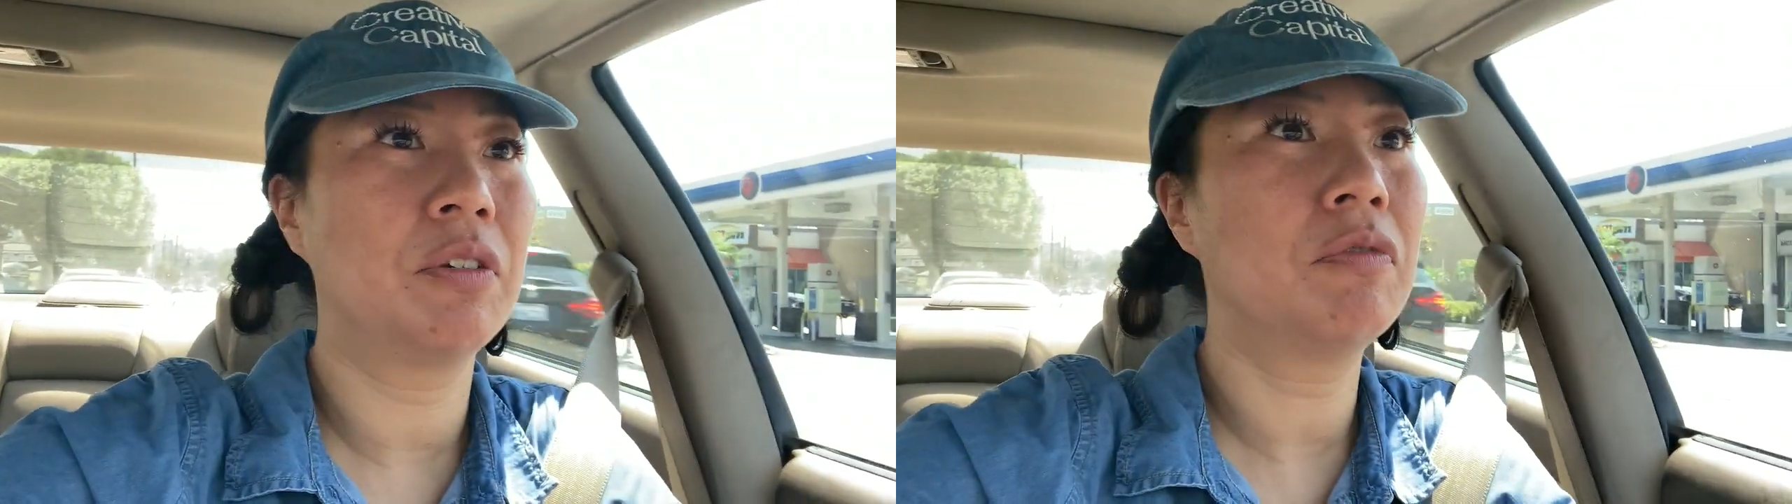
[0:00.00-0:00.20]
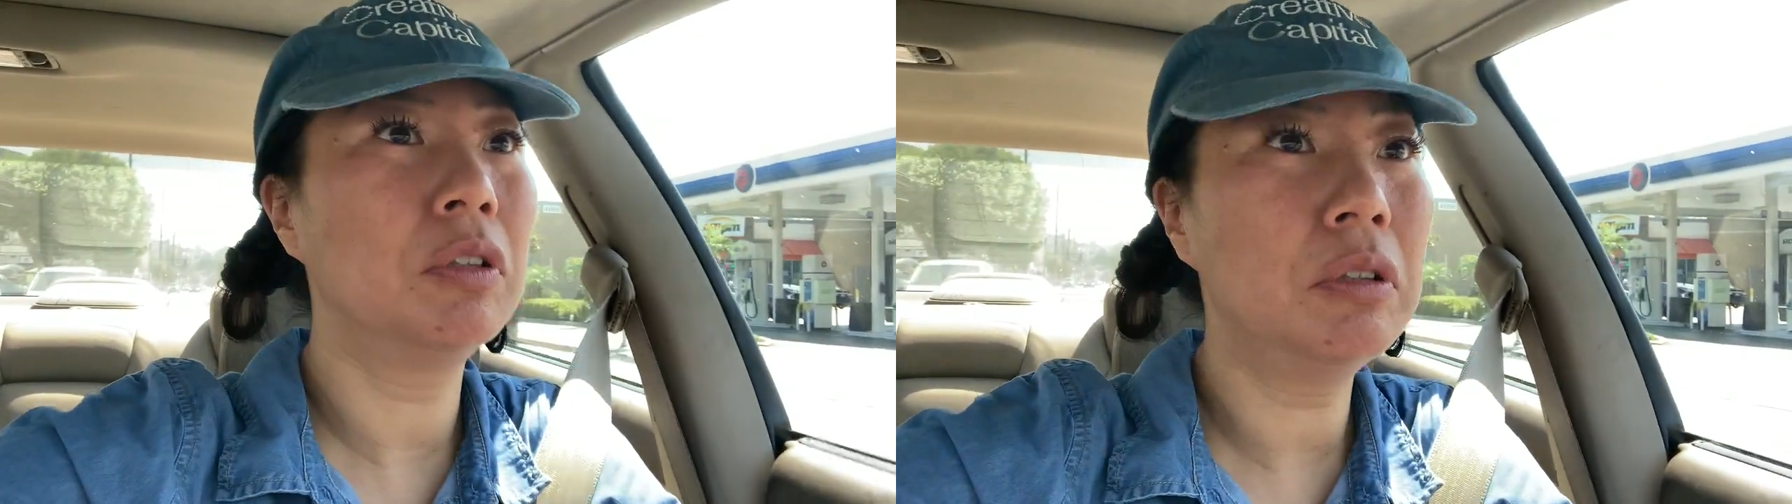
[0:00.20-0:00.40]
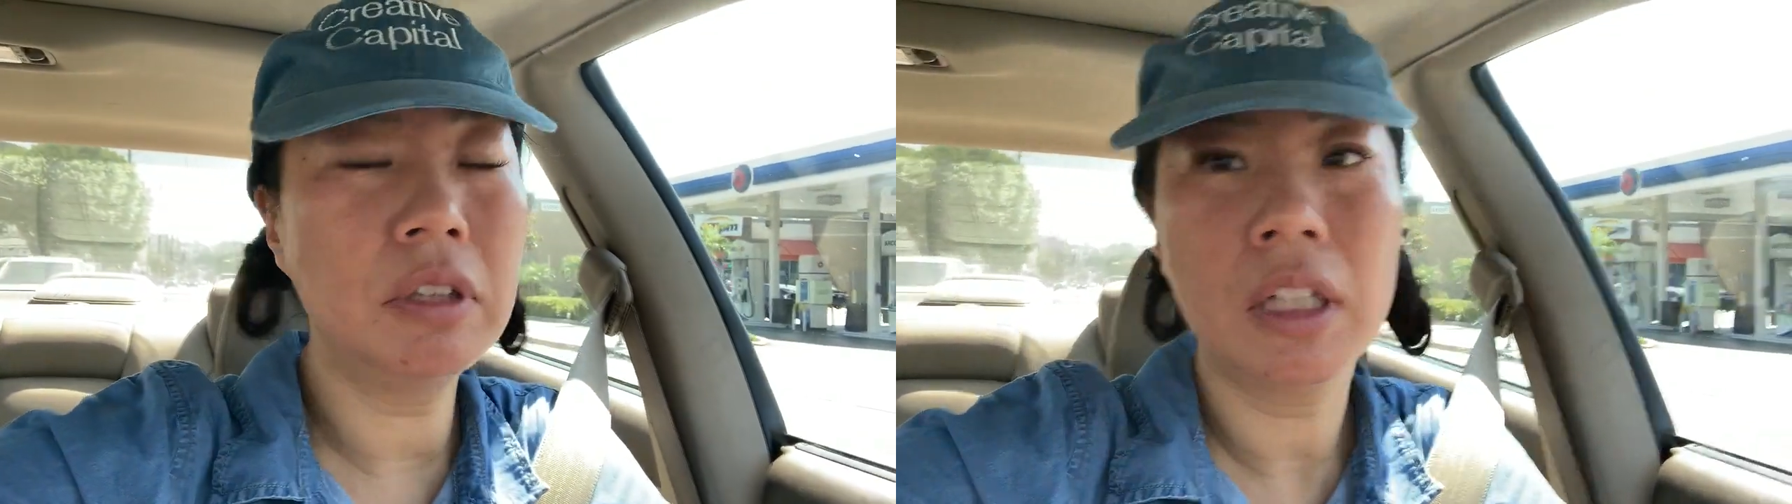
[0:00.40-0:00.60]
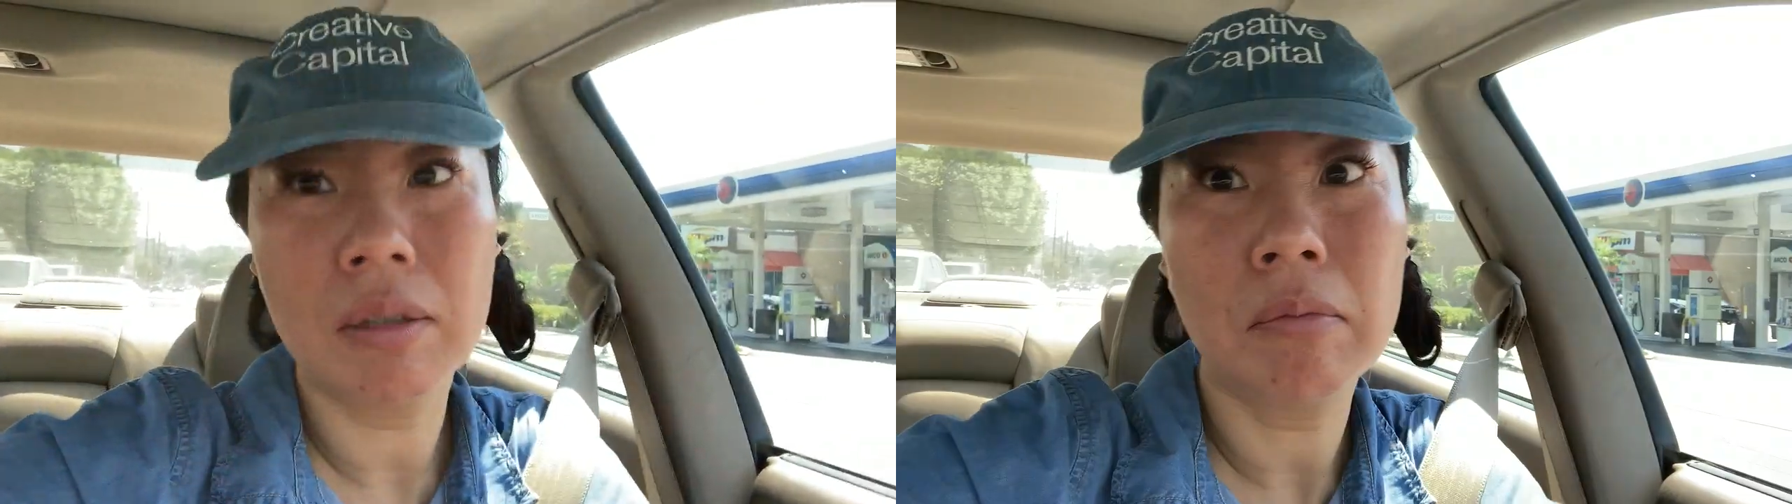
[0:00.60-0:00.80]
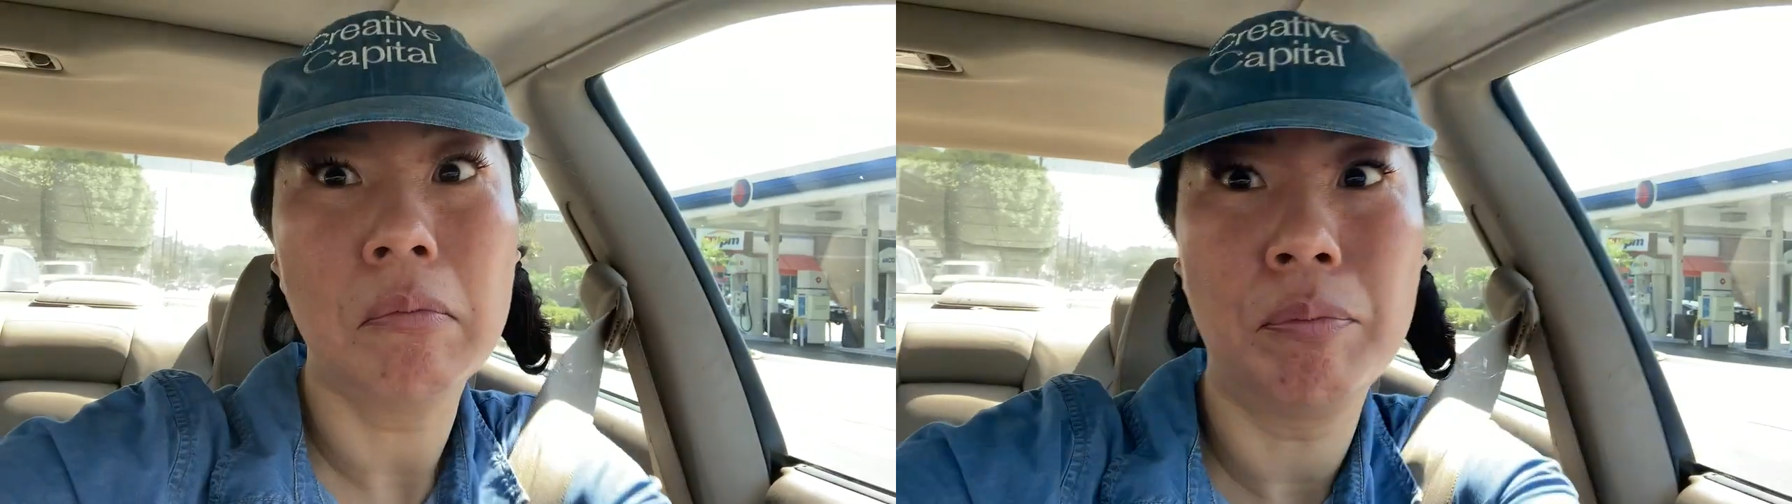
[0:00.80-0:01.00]
food,
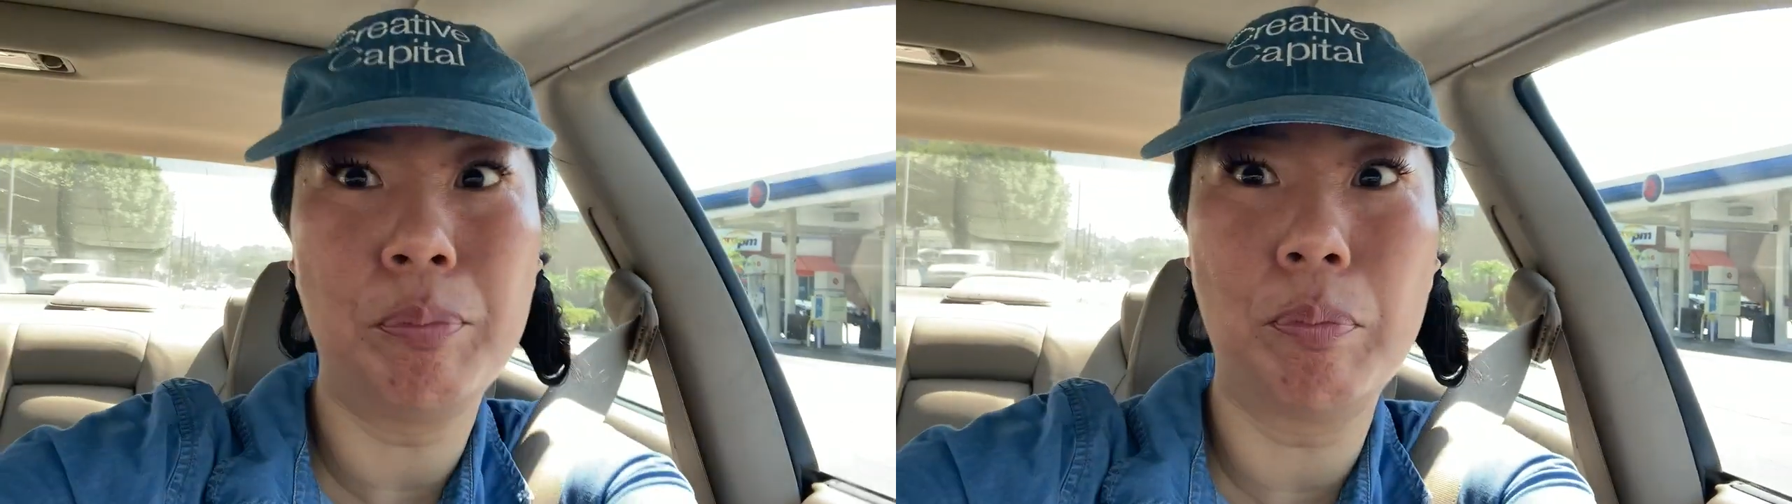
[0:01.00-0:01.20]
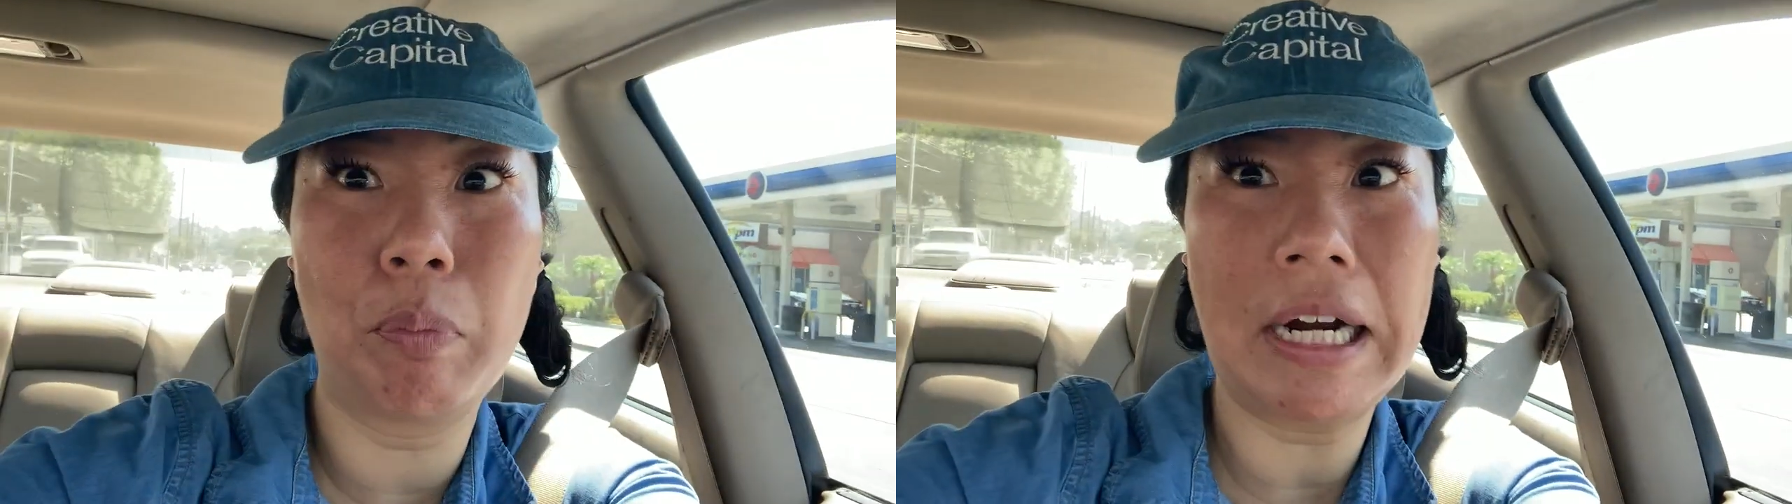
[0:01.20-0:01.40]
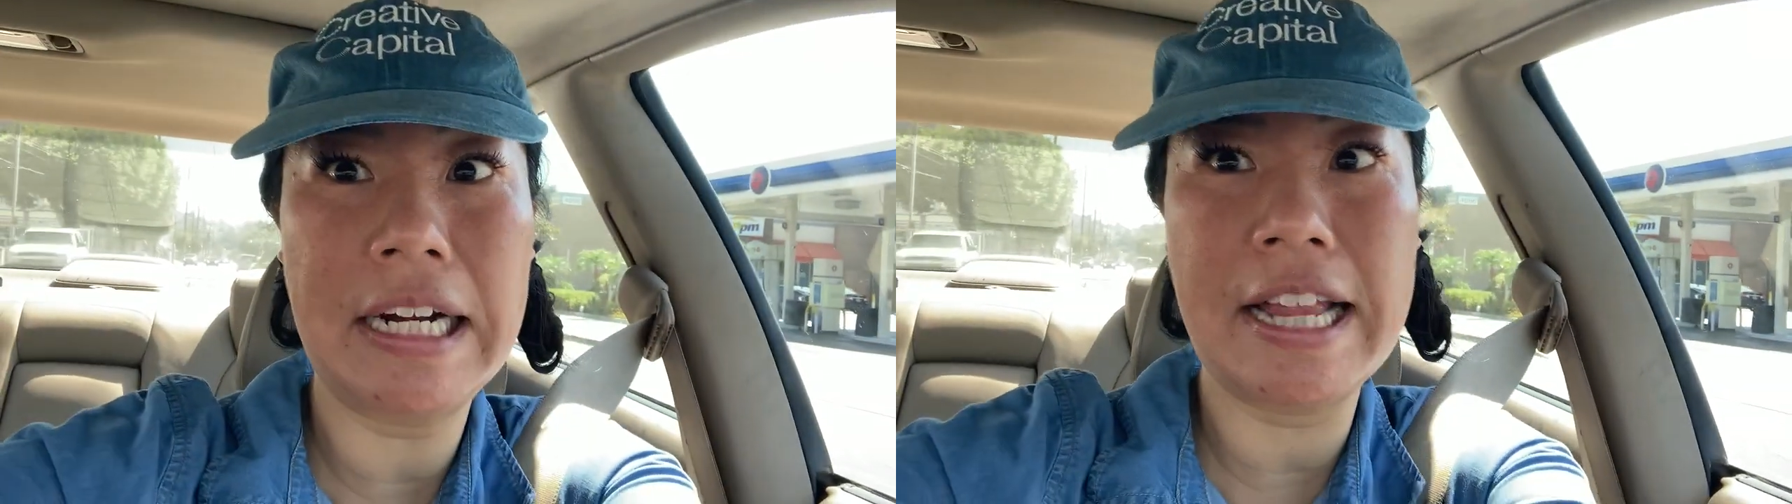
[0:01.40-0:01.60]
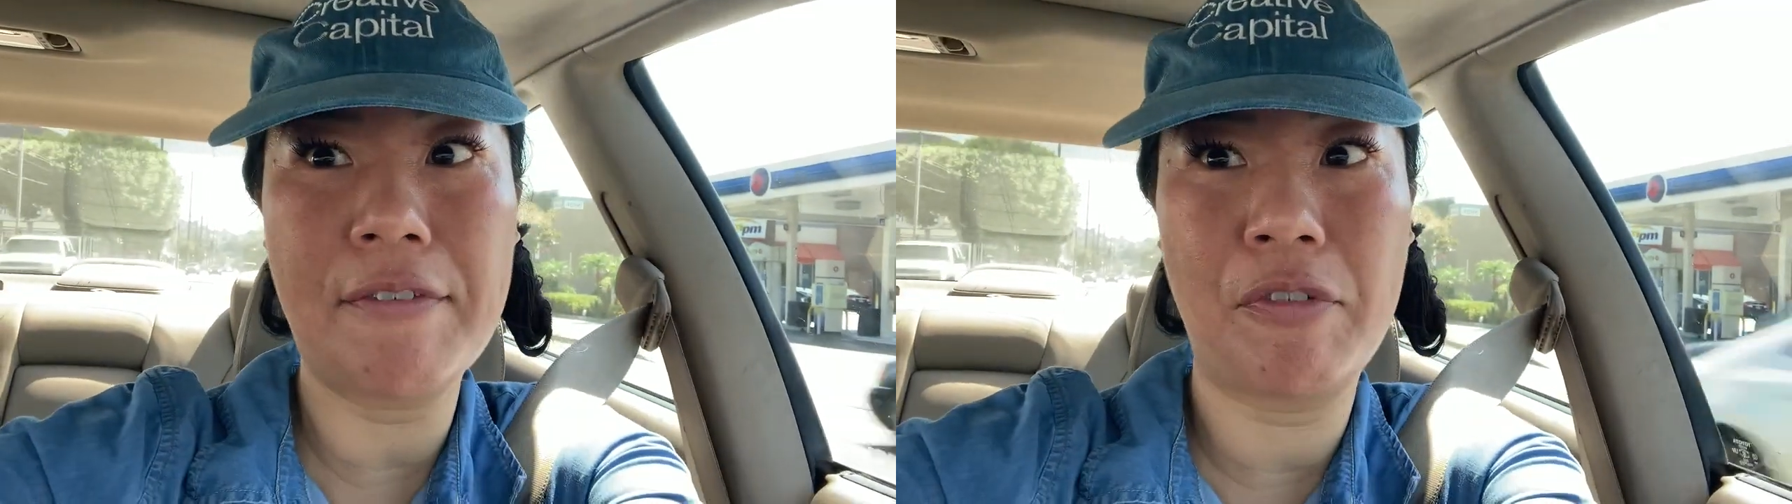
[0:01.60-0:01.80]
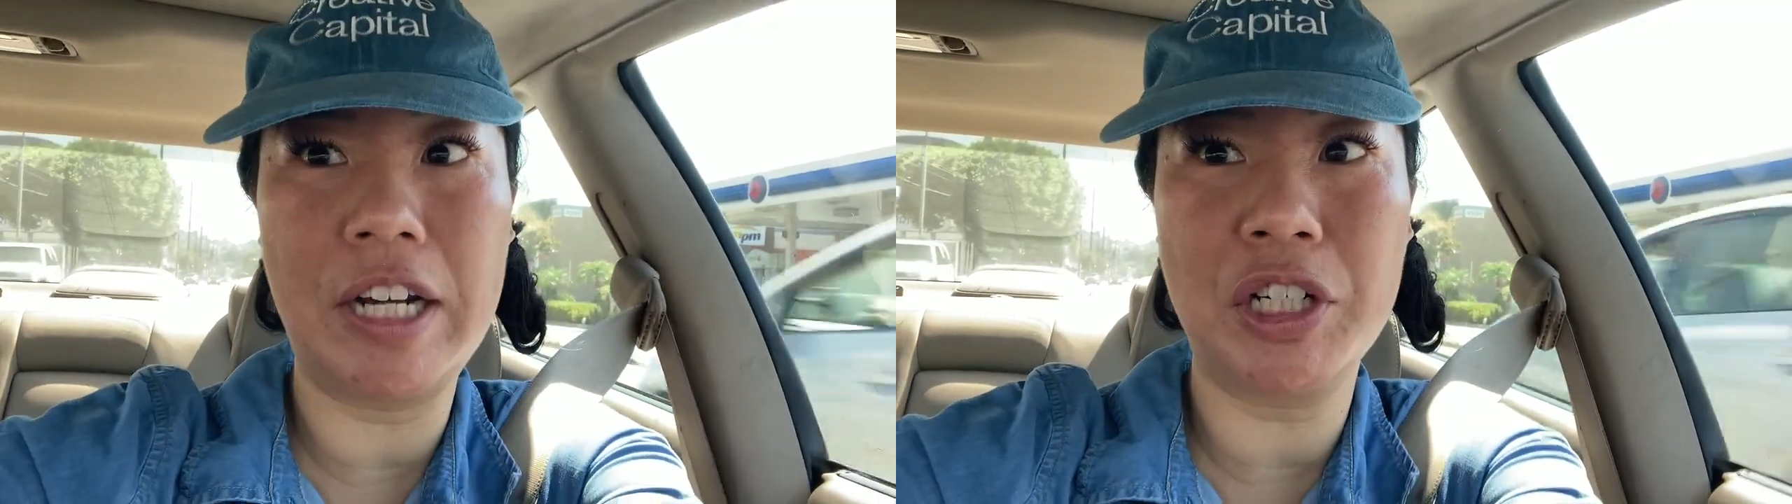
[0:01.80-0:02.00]
bring it to that
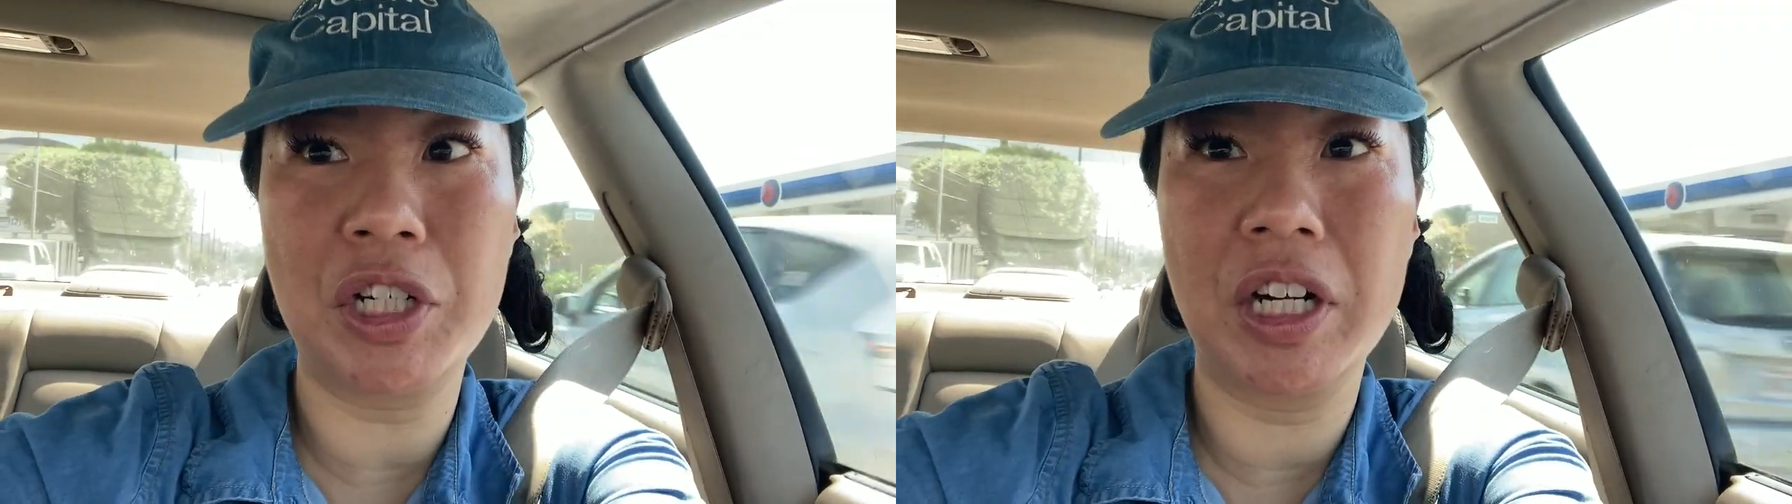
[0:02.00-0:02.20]
fridge.